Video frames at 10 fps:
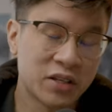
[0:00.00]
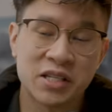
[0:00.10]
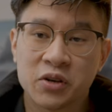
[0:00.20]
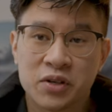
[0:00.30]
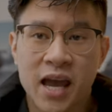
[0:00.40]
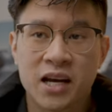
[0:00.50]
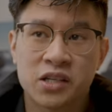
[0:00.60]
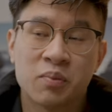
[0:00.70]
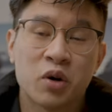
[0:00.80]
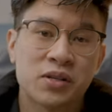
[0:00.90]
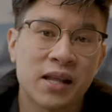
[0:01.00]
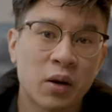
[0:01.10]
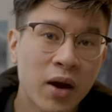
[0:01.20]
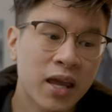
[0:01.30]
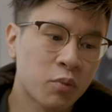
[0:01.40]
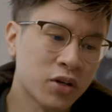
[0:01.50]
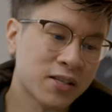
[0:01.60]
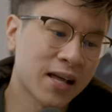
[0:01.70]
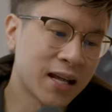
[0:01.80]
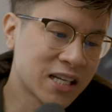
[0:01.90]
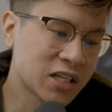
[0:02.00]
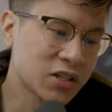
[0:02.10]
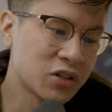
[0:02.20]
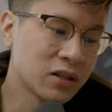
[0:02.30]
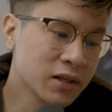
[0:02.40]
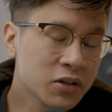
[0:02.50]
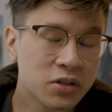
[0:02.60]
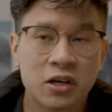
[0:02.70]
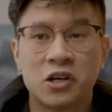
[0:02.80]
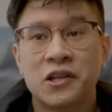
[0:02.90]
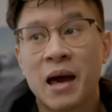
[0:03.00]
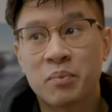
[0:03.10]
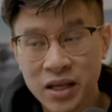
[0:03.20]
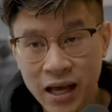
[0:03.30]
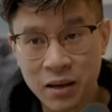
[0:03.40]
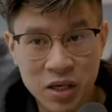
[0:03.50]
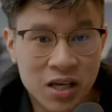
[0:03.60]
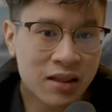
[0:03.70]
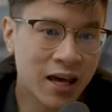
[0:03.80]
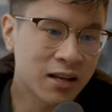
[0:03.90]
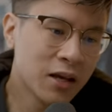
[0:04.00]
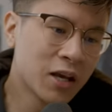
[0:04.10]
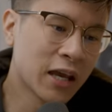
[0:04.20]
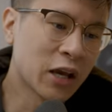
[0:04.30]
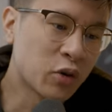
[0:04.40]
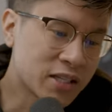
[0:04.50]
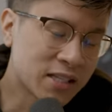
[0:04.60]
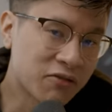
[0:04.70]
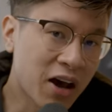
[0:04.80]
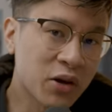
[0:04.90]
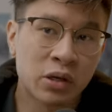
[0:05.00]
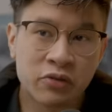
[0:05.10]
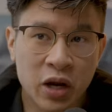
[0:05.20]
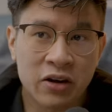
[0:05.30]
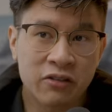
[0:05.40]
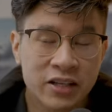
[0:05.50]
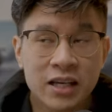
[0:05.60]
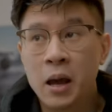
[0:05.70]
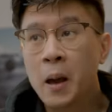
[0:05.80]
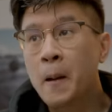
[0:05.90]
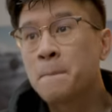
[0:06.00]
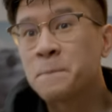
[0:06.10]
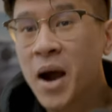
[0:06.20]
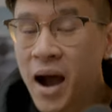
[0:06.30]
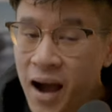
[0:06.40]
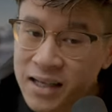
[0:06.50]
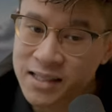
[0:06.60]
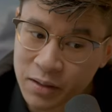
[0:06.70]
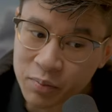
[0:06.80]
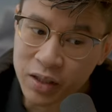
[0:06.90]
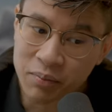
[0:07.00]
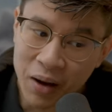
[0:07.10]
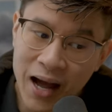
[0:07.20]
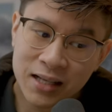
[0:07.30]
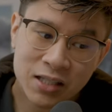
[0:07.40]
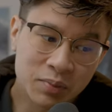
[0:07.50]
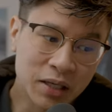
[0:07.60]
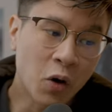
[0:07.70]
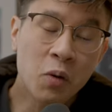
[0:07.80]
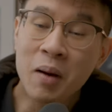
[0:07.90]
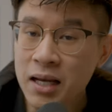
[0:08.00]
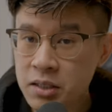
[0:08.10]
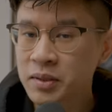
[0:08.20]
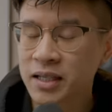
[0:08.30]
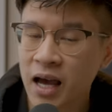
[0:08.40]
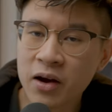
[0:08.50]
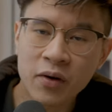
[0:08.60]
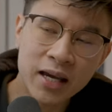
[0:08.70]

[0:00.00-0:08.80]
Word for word: if the series actually pulls a lot of weight and brings a lot of attention to the littles. Could that be an IP that increases the value of their NFT? Possibly, possibly, or possibly not,